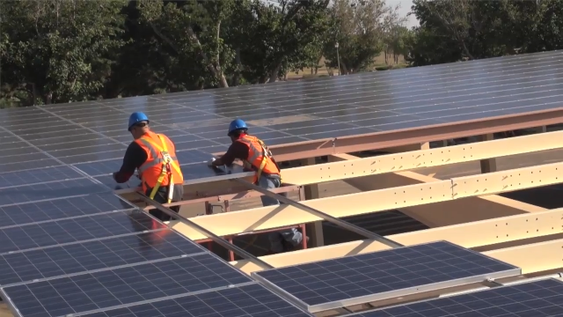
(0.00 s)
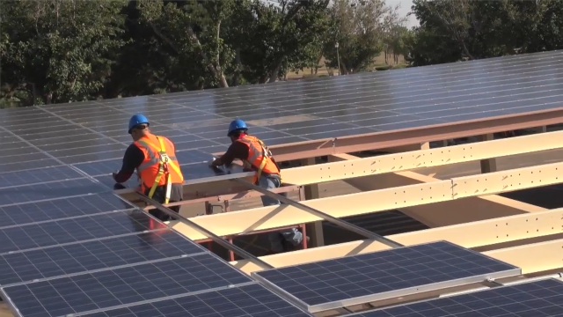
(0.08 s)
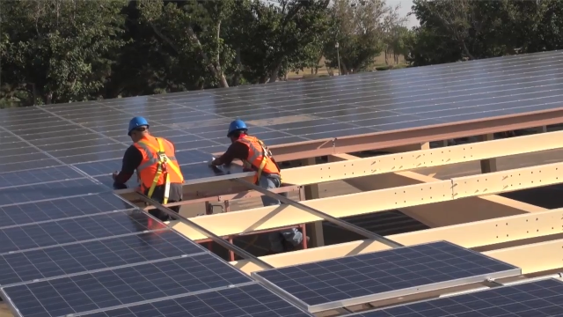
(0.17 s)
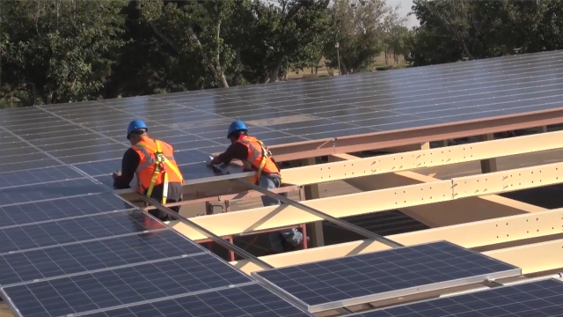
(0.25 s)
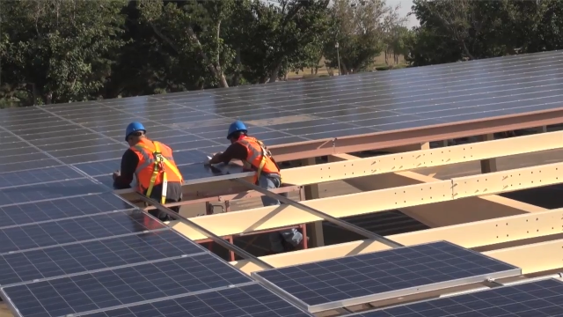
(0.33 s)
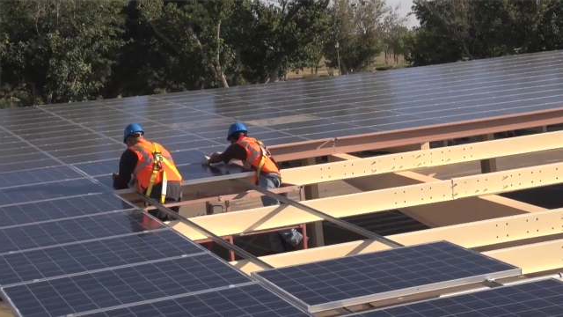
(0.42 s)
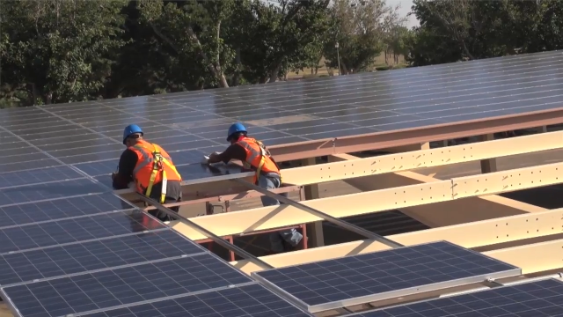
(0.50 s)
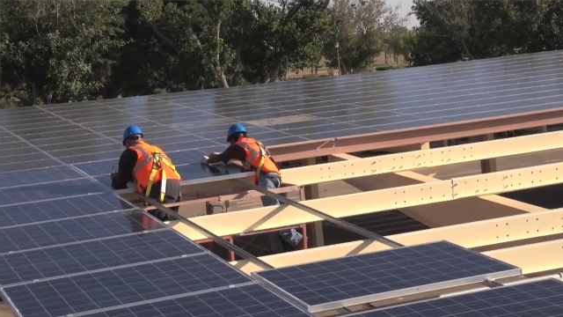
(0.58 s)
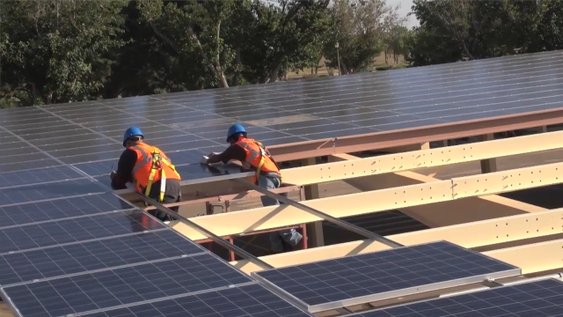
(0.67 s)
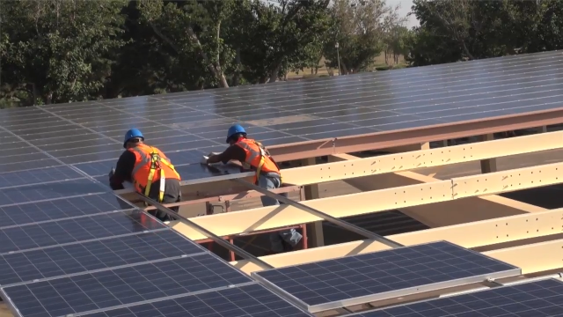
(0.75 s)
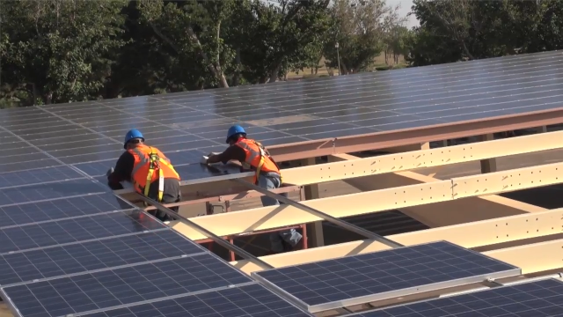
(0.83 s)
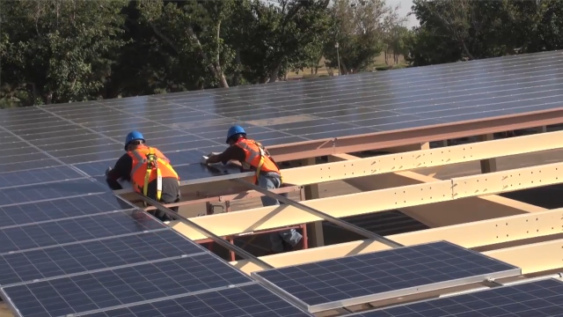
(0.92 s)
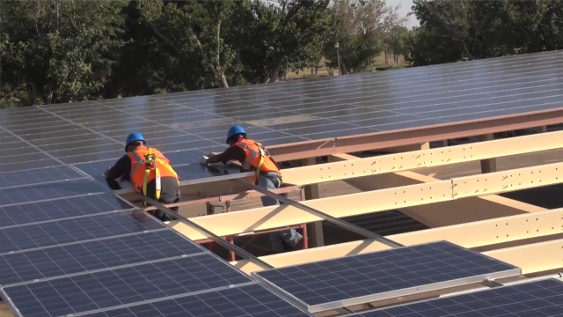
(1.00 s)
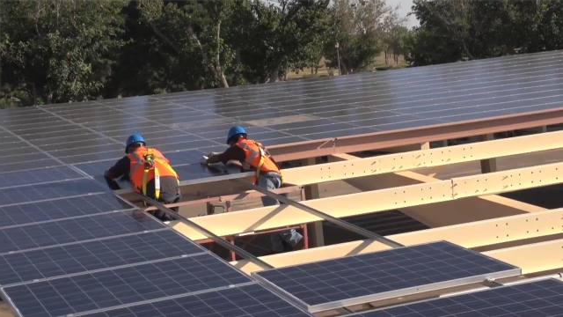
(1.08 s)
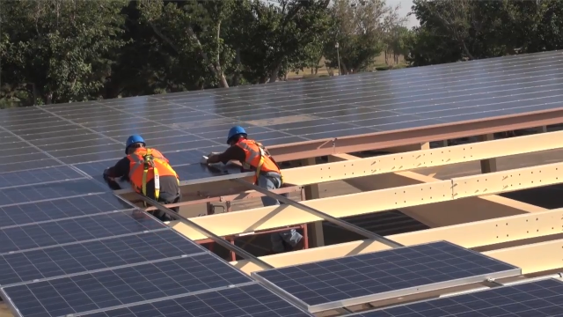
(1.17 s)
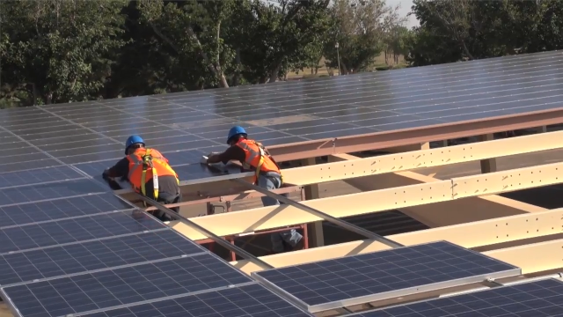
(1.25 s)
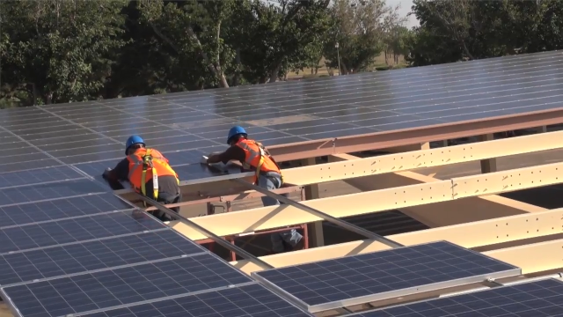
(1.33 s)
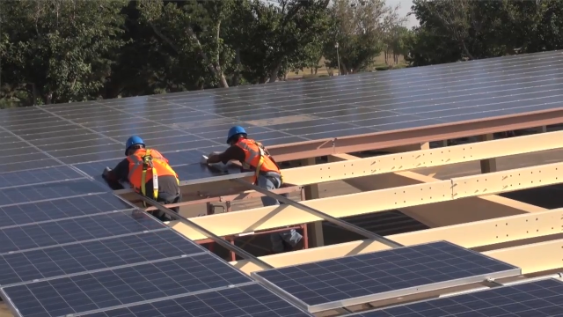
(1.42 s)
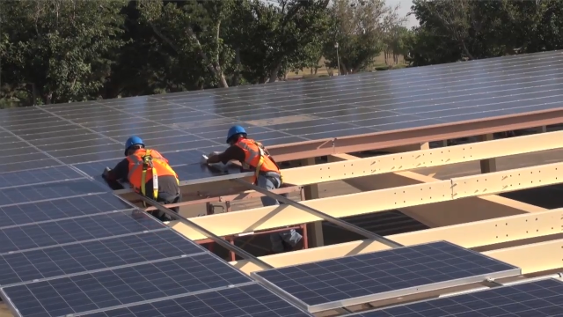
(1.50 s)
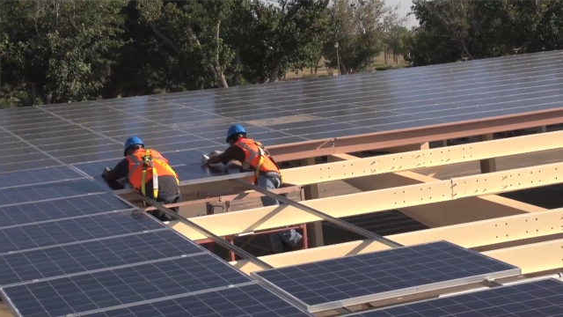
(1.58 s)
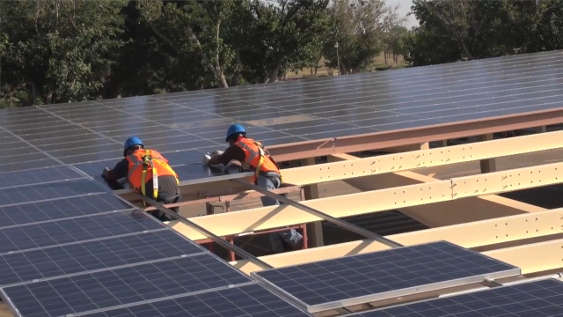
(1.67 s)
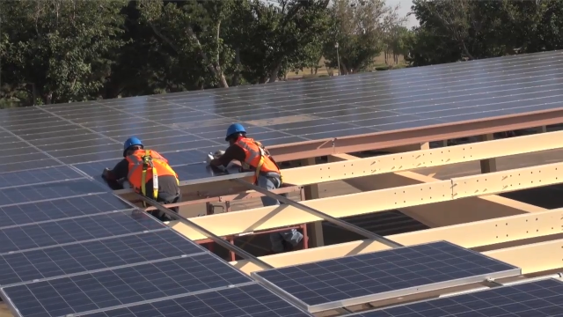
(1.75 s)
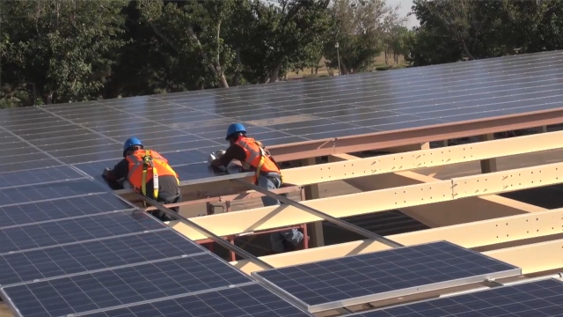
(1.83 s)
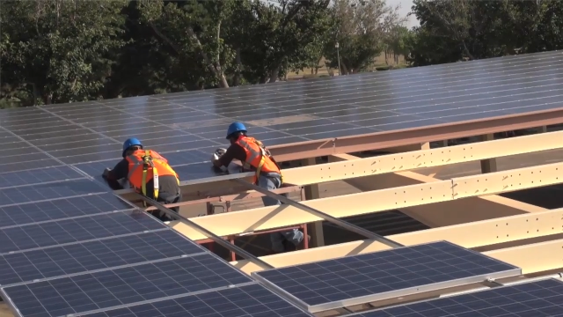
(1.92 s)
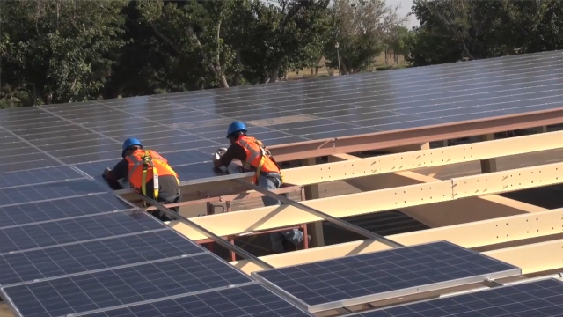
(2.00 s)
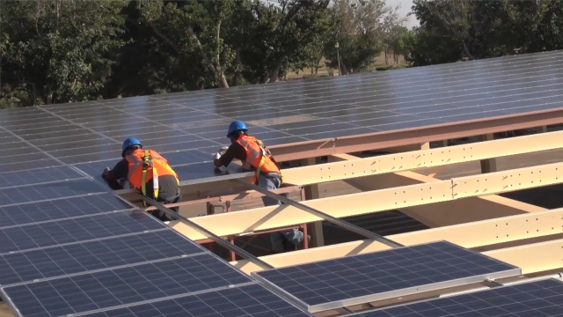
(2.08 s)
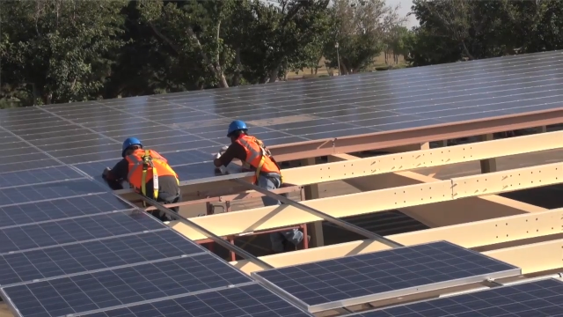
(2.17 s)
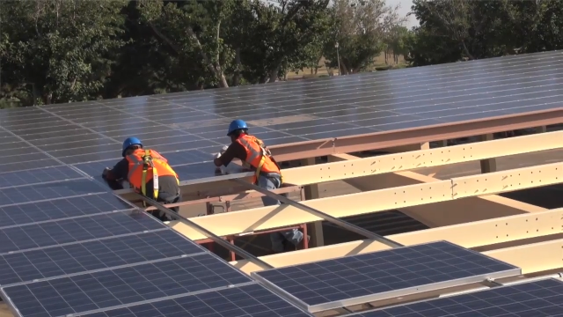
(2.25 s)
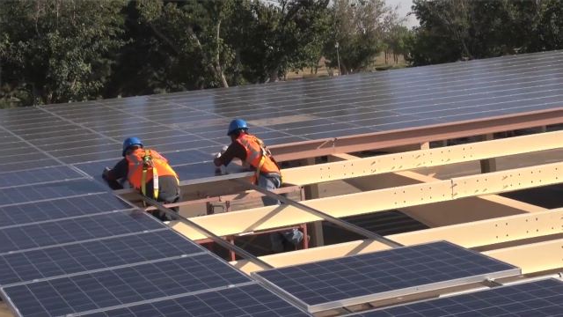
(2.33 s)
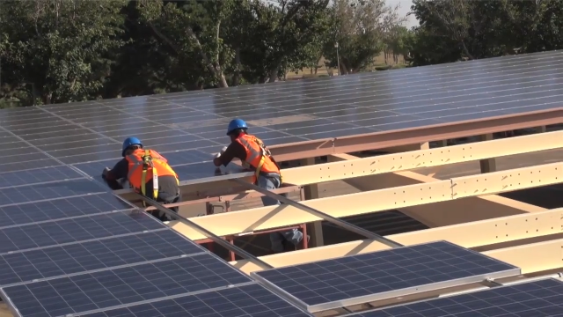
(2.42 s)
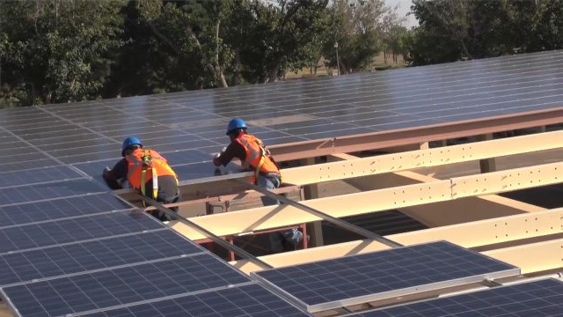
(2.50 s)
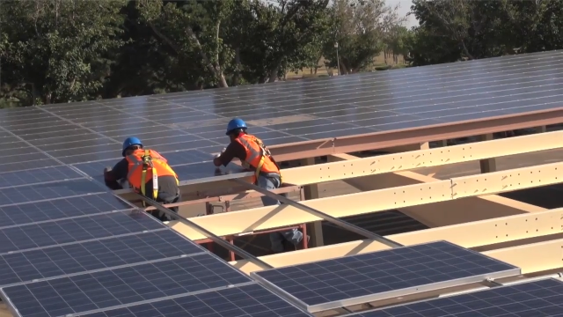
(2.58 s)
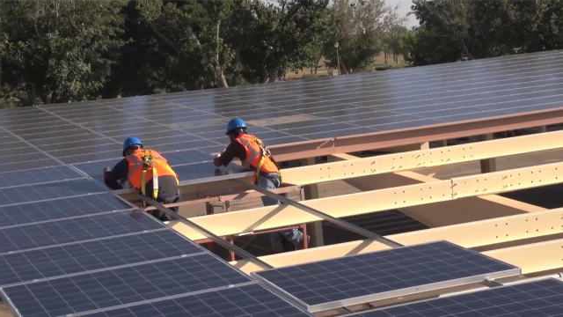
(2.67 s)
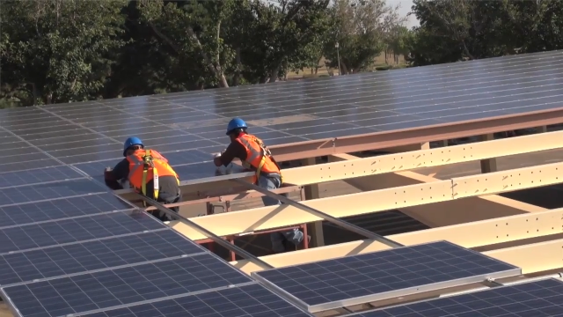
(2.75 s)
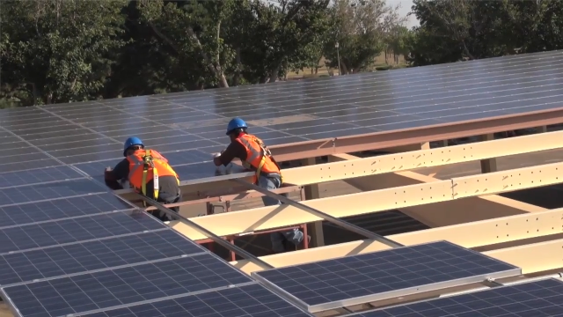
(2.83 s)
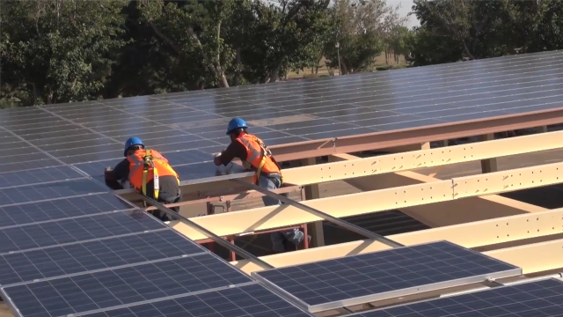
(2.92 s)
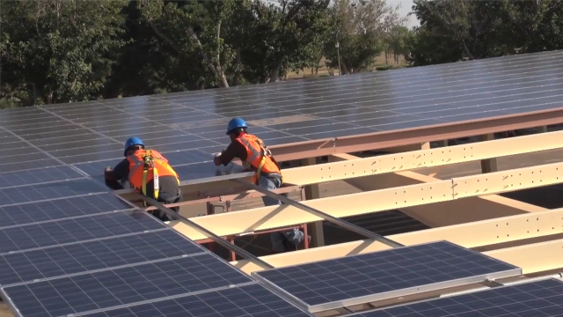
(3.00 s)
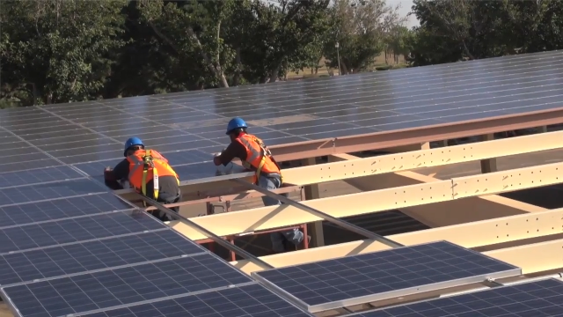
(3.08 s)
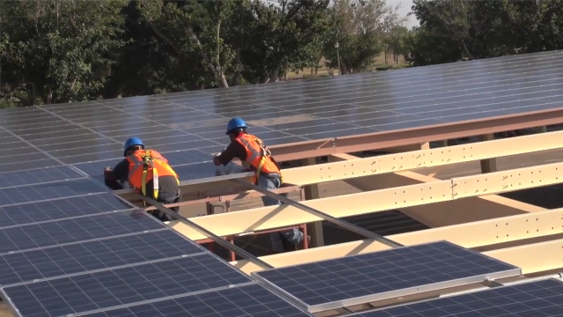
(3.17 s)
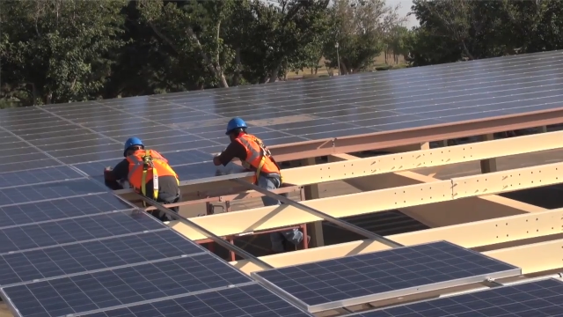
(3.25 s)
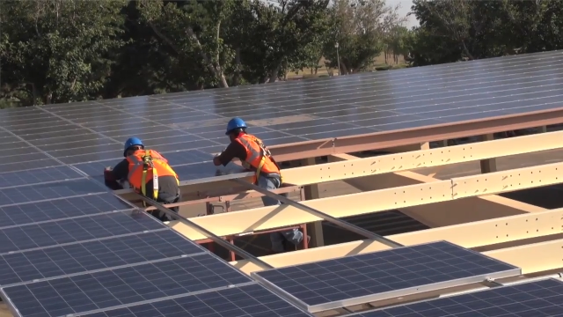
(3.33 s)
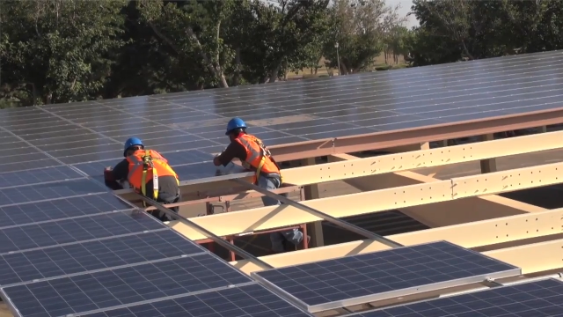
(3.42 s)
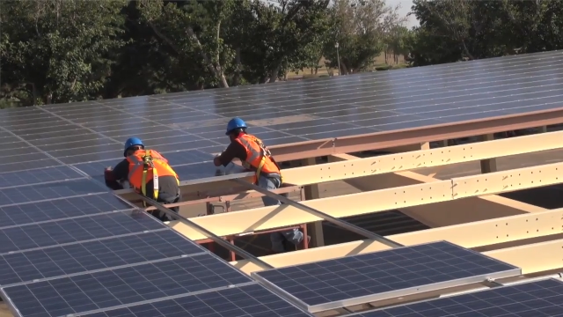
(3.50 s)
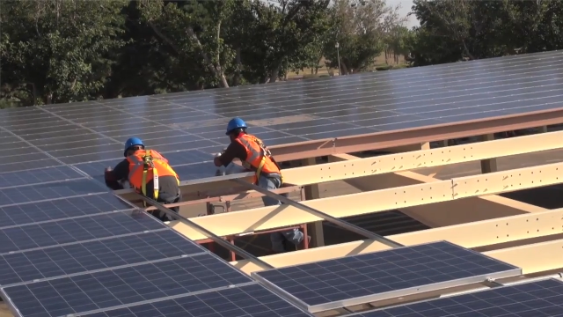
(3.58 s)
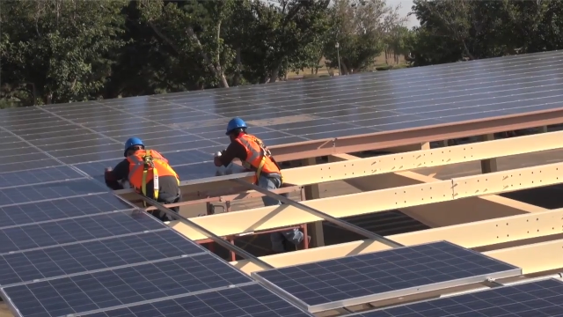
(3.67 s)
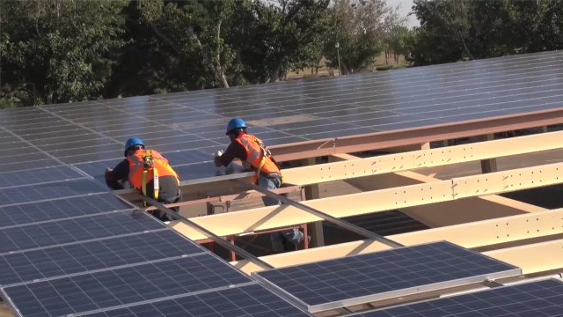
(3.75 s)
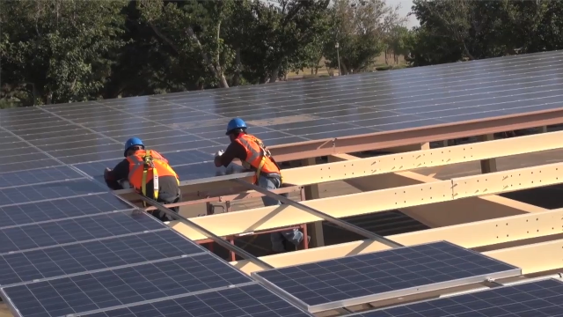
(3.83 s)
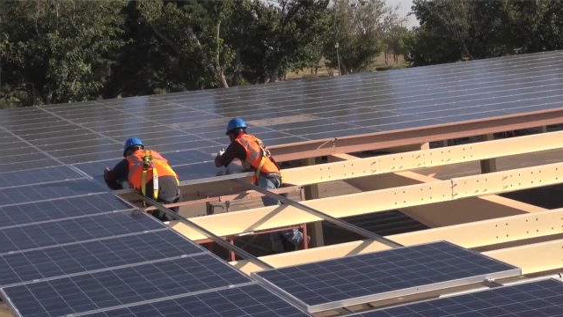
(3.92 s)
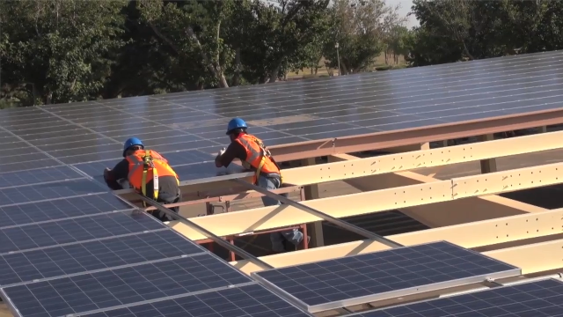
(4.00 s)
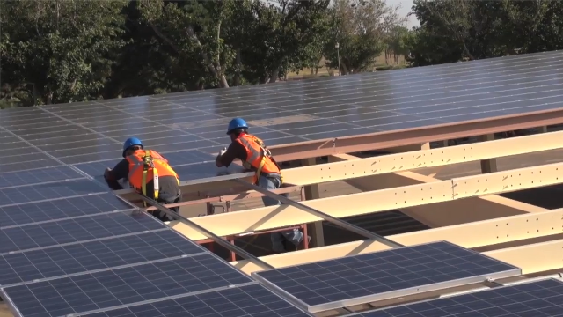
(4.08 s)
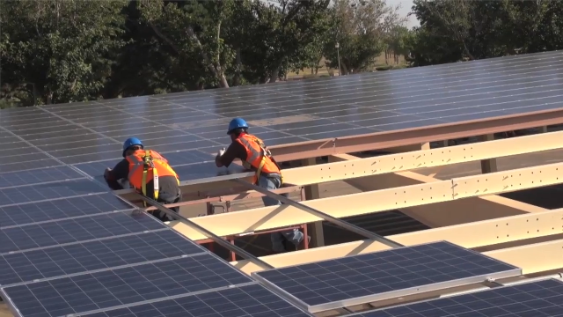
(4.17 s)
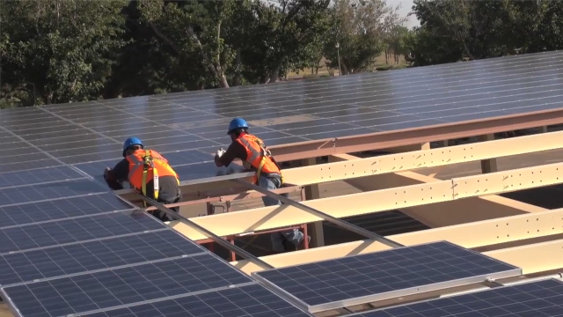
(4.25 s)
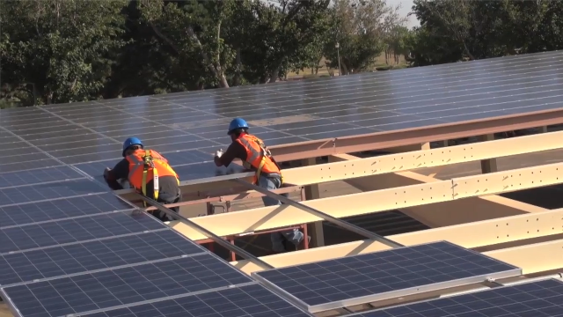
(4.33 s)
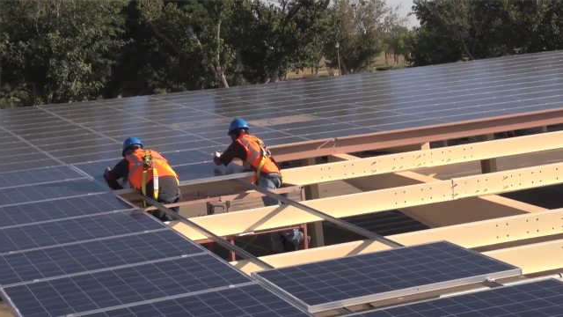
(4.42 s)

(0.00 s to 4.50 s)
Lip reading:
Nobody's mouth can be seen.